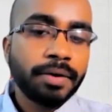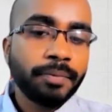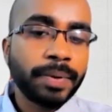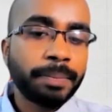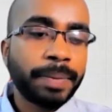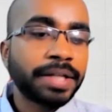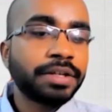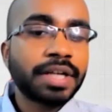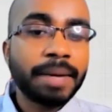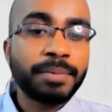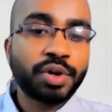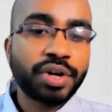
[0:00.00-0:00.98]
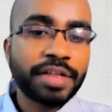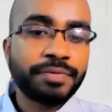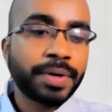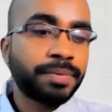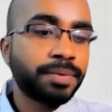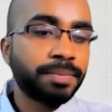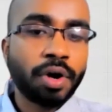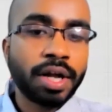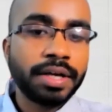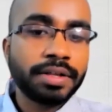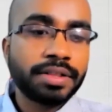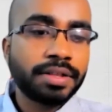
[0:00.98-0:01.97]
By the time you graduate from
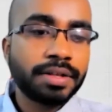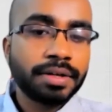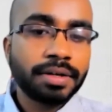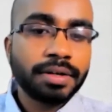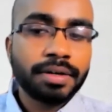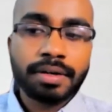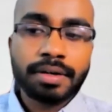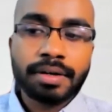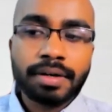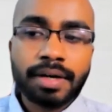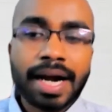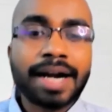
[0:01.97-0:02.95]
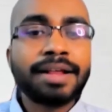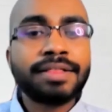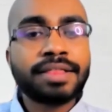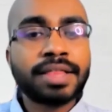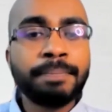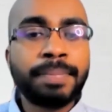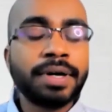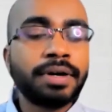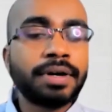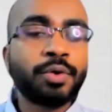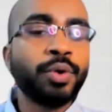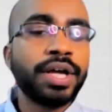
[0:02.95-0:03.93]
college, at least a simpler
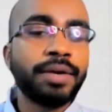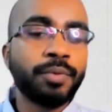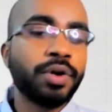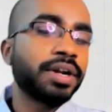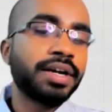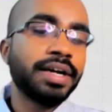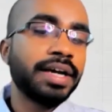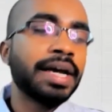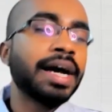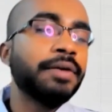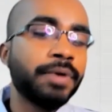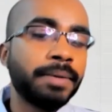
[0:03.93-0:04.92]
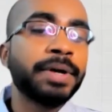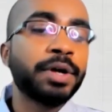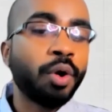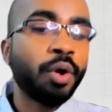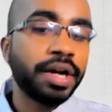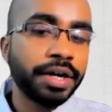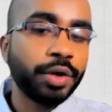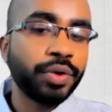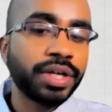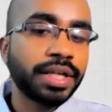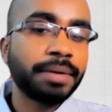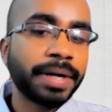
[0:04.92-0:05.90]
coding work, AI will be already doing that by
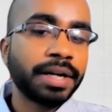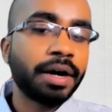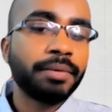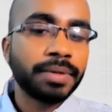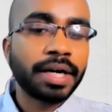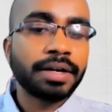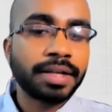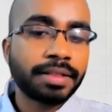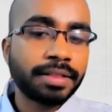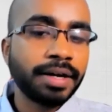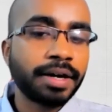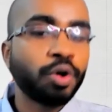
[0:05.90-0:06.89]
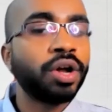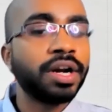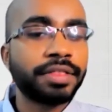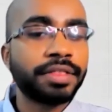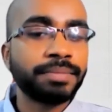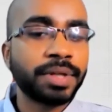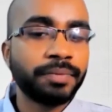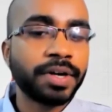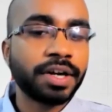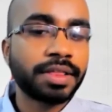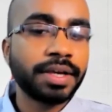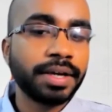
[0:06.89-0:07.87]
now. That's already something we are
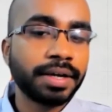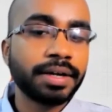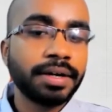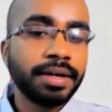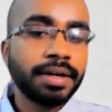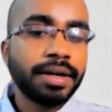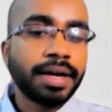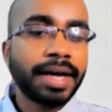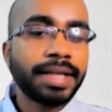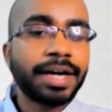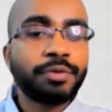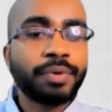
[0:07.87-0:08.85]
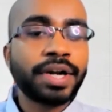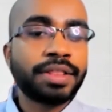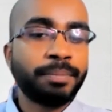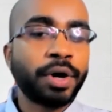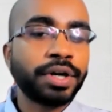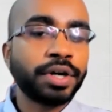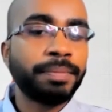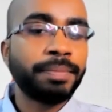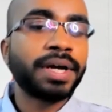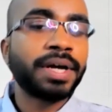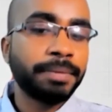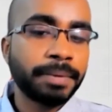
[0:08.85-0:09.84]
seeing. And that's why it's important to
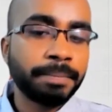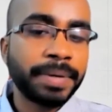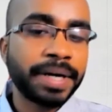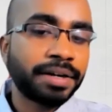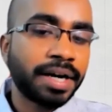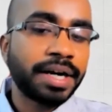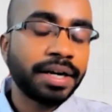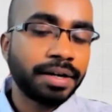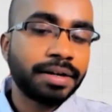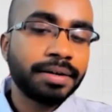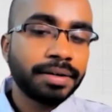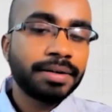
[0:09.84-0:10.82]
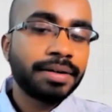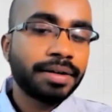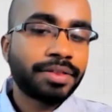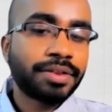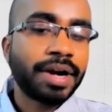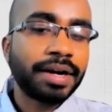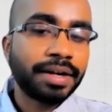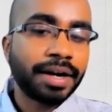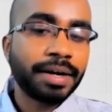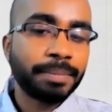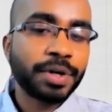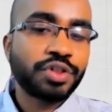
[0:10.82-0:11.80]
become even better at it, starting
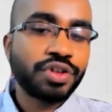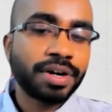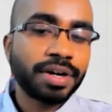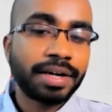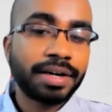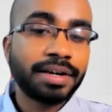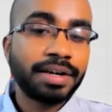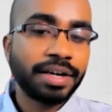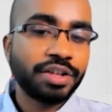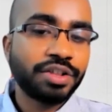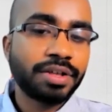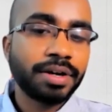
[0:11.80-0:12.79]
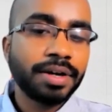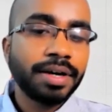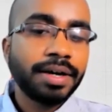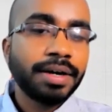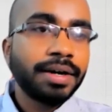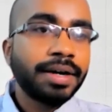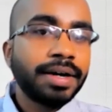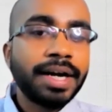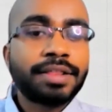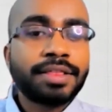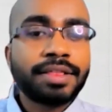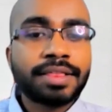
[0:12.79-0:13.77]
at a much younger age.
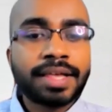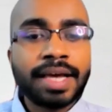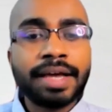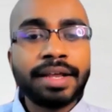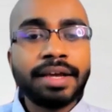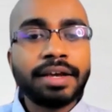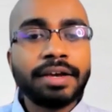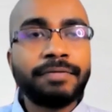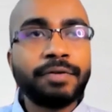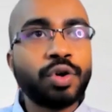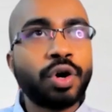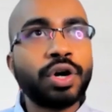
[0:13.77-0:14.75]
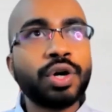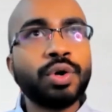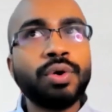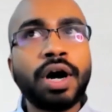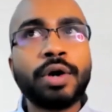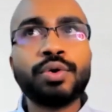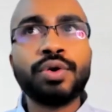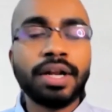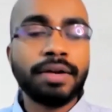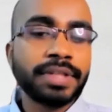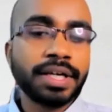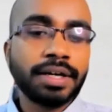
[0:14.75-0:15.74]
It's scary if you don't know how to deal
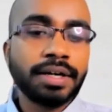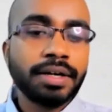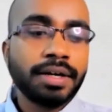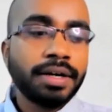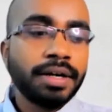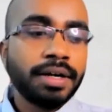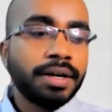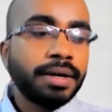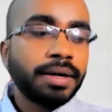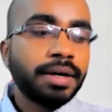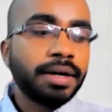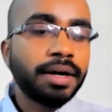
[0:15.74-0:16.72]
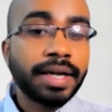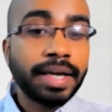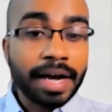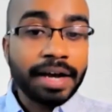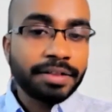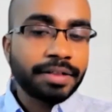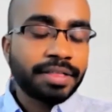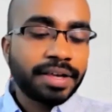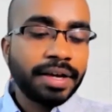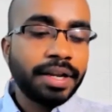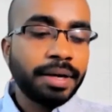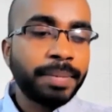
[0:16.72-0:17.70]
with it. AI is
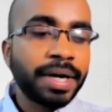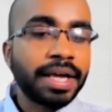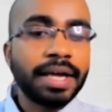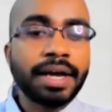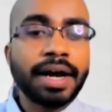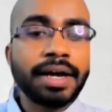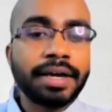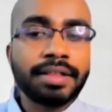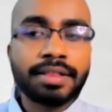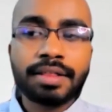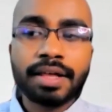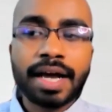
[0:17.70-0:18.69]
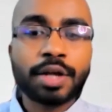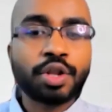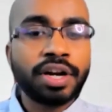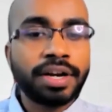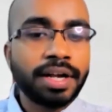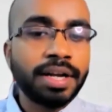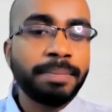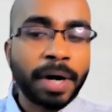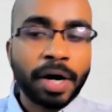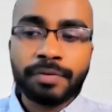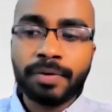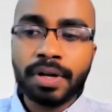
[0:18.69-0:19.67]
scary, but AI is actually really
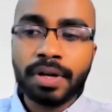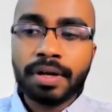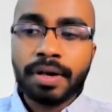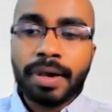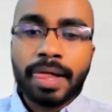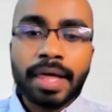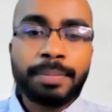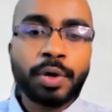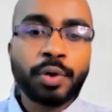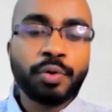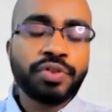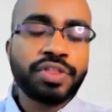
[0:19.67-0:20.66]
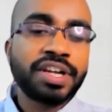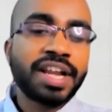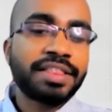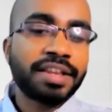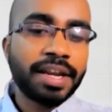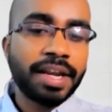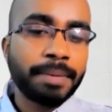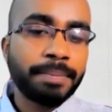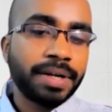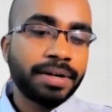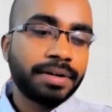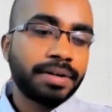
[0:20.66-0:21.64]
powerful if you use it as an
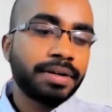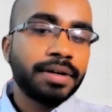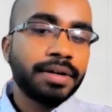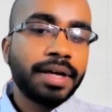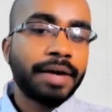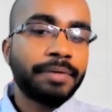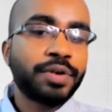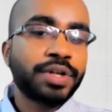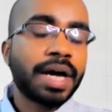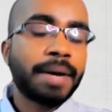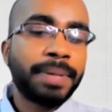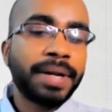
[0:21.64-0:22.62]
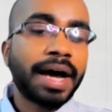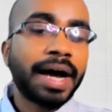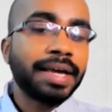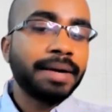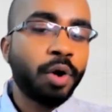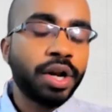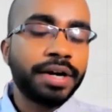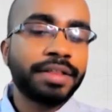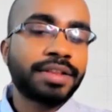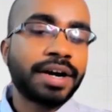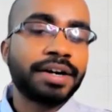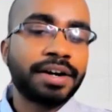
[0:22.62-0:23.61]
enabler. Like, for example, I have already
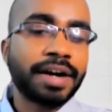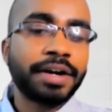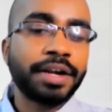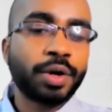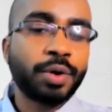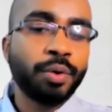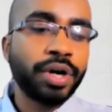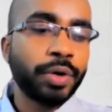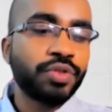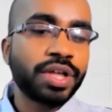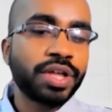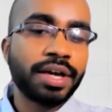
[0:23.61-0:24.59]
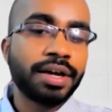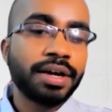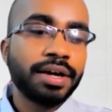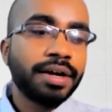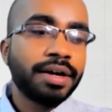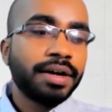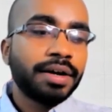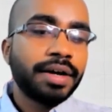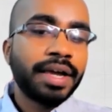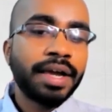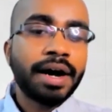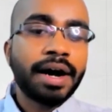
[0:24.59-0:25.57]
started writing code using
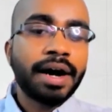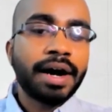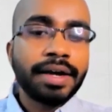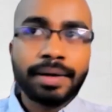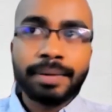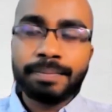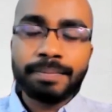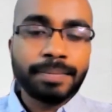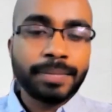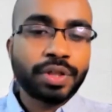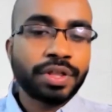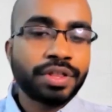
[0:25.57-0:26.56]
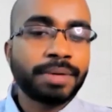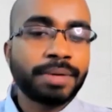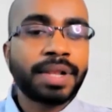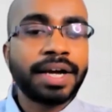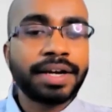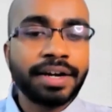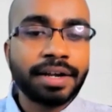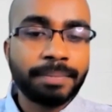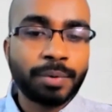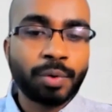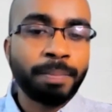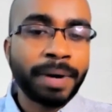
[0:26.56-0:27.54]
AI systems like
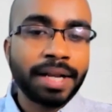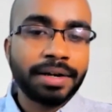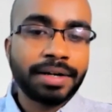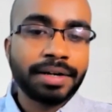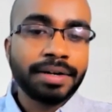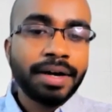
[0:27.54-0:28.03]
GitHub Copilot.